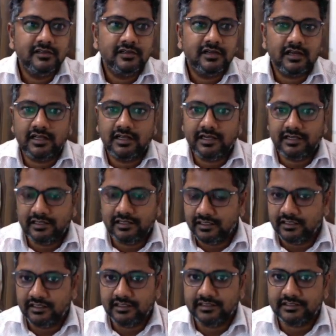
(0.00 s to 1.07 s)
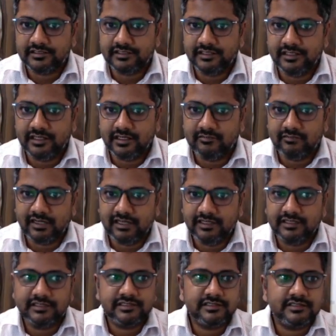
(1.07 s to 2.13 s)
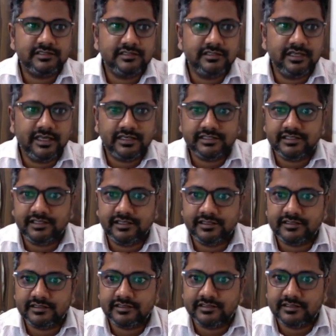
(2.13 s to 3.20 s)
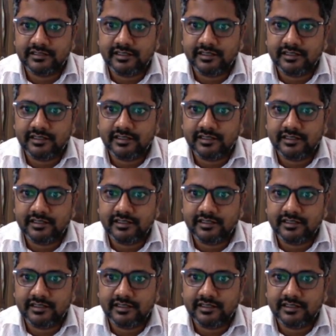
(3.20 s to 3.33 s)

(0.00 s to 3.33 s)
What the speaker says: and Cl minus gaseous,